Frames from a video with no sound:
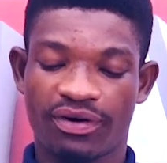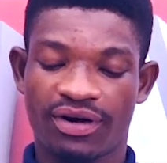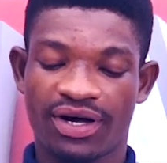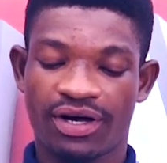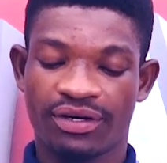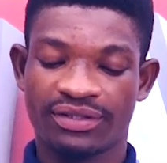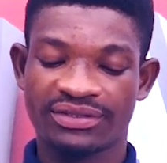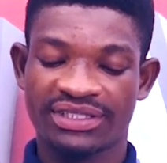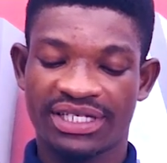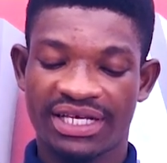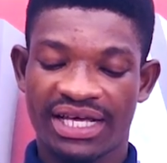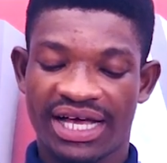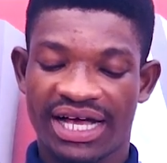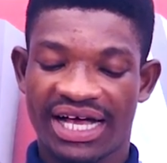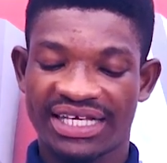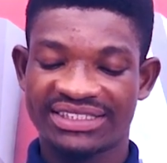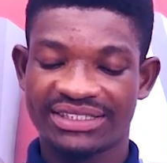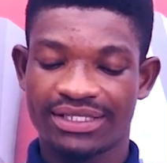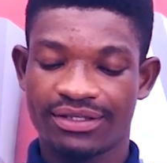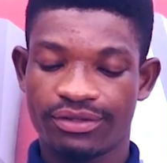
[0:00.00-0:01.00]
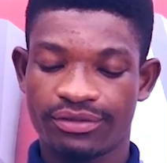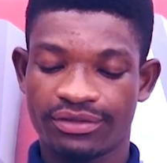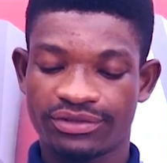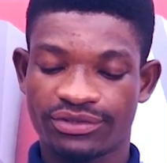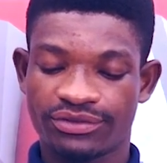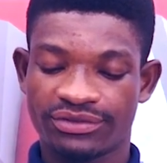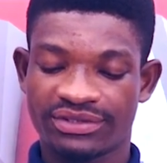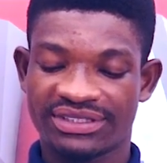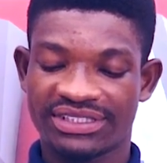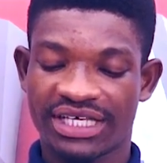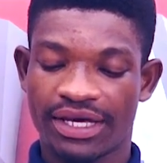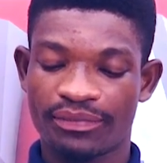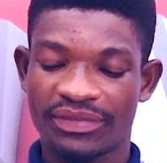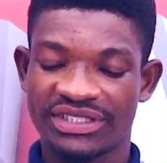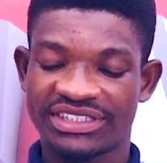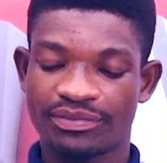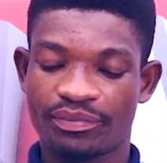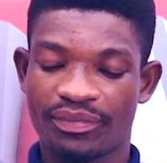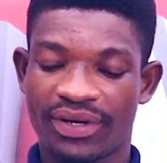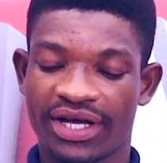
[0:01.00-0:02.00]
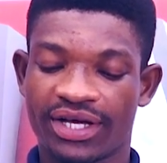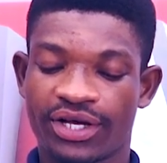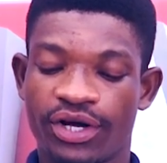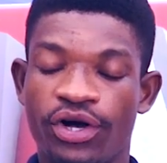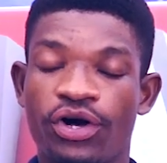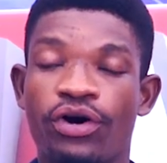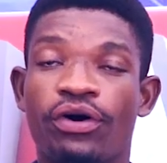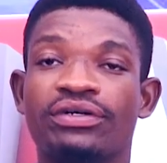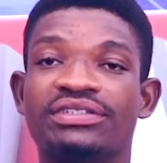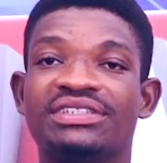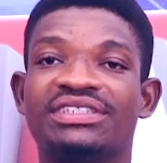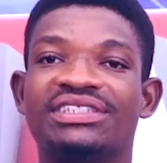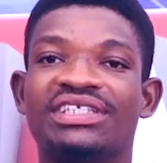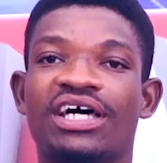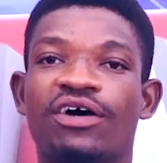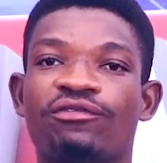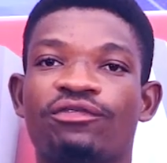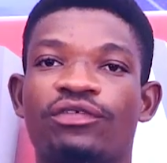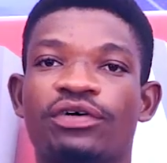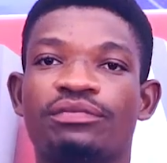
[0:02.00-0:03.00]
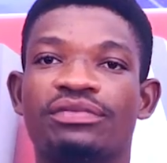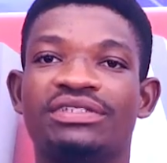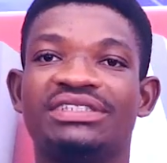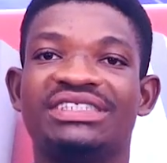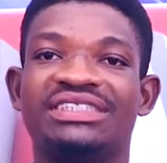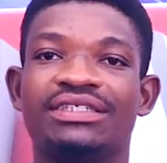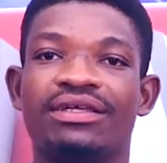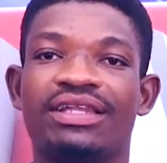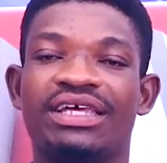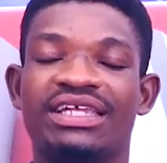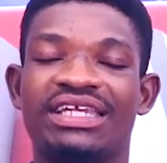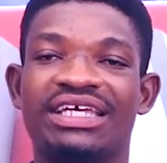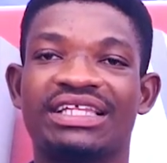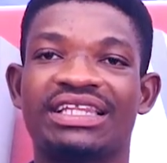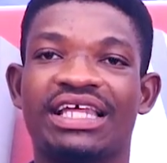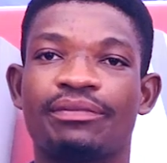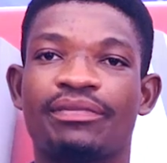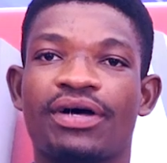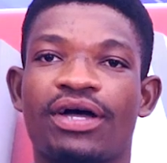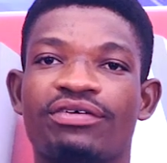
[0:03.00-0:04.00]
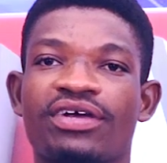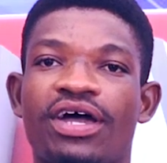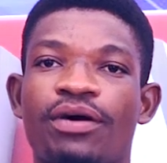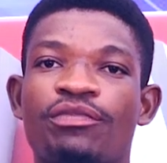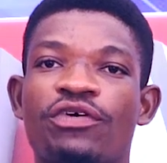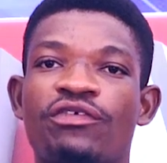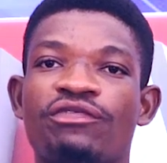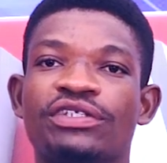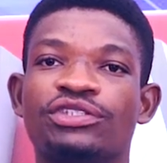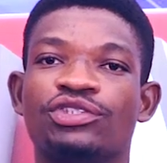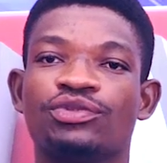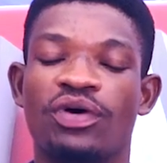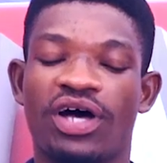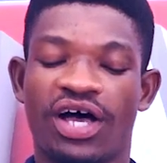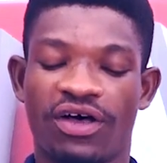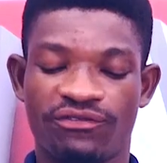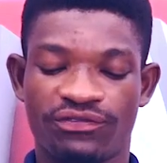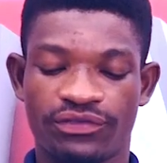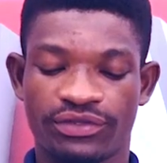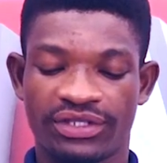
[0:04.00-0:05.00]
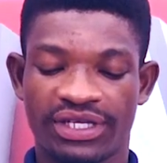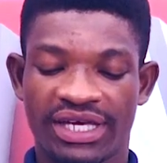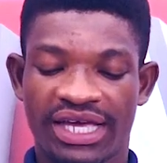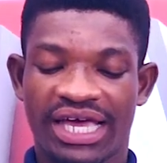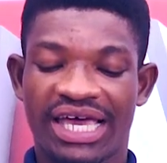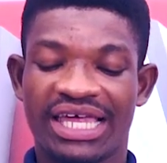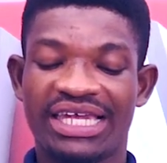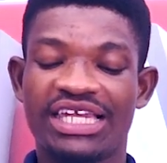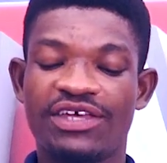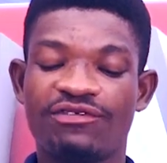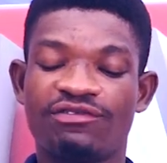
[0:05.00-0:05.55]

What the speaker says: powerhouse as he looks to stamp his mark on Stamford Bridge. Still in England, but we are moving to Anfield, and